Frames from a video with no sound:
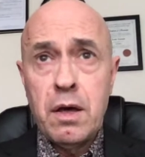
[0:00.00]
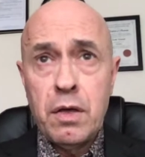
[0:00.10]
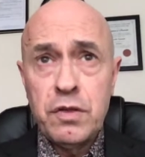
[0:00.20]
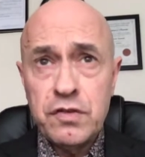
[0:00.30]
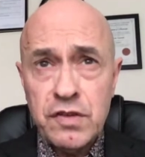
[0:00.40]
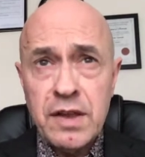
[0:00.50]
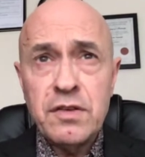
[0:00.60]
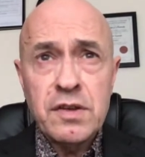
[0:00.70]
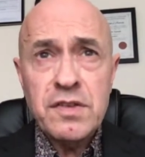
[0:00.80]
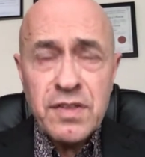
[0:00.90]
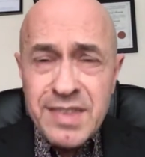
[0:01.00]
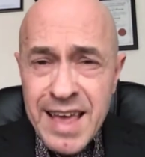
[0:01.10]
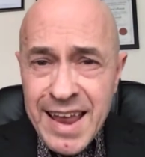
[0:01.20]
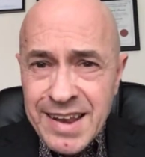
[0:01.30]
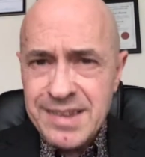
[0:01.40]
the sentence
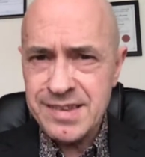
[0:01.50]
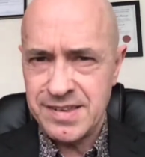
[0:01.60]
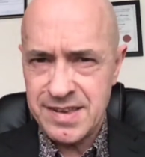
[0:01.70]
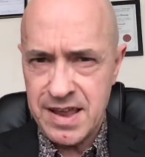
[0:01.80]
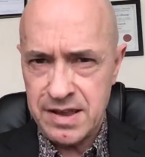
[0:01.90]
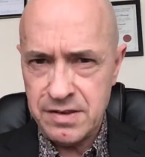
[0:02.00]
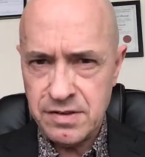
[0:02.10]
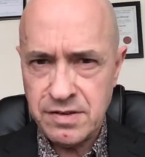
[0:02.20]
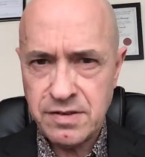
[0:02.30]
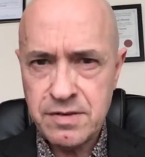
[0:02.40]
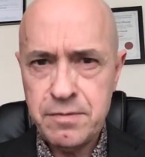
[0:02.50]
then says,